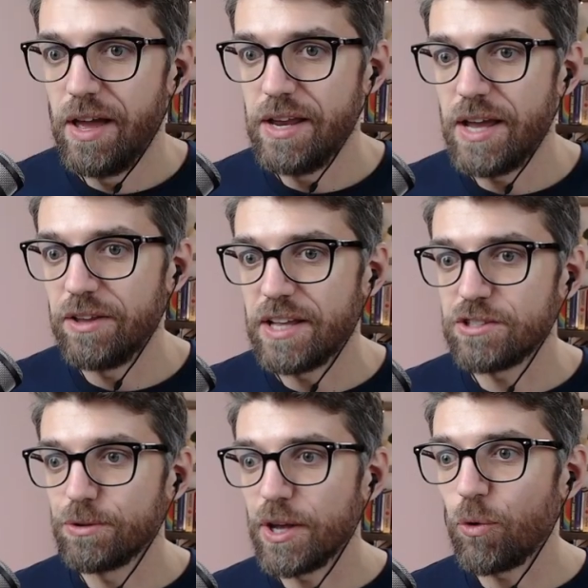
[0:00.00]
And now
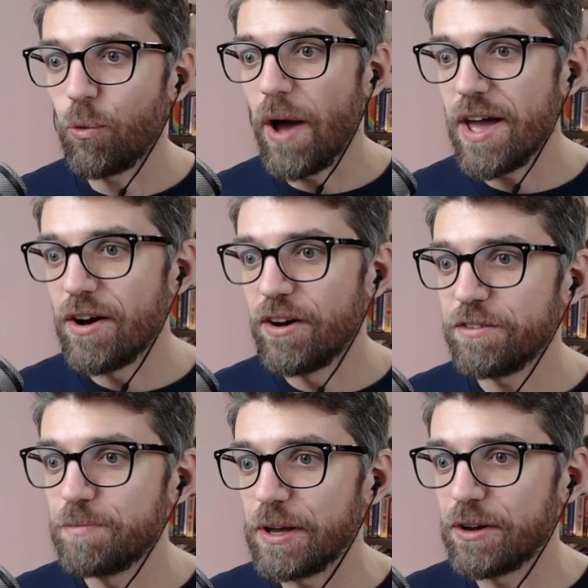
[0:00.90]
that's looking way
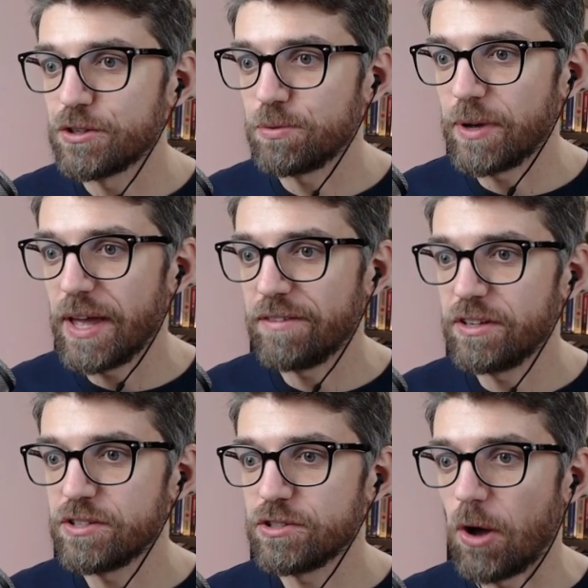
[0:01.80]
off because we have
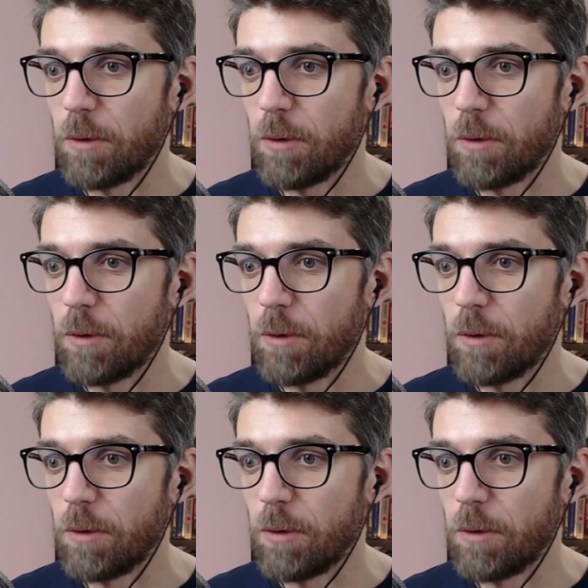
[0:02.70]
this